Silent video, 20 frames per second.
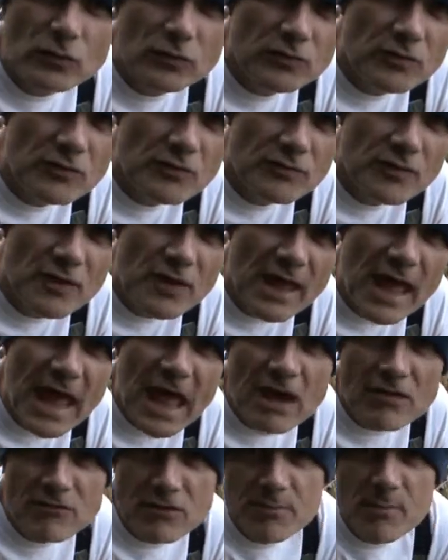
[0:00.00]
sort of
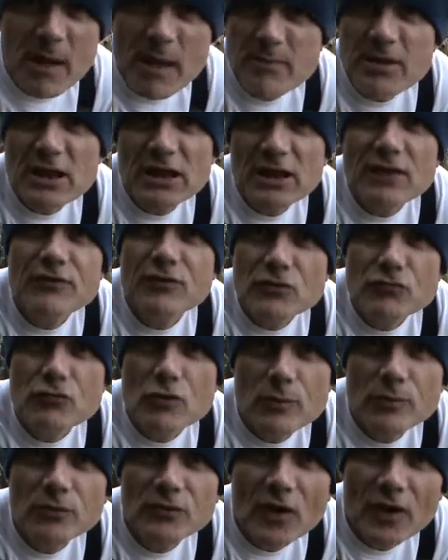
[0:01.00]
area, maybe a living
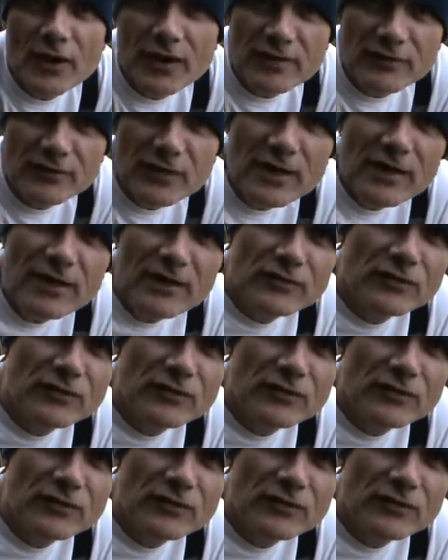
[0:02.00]
room size,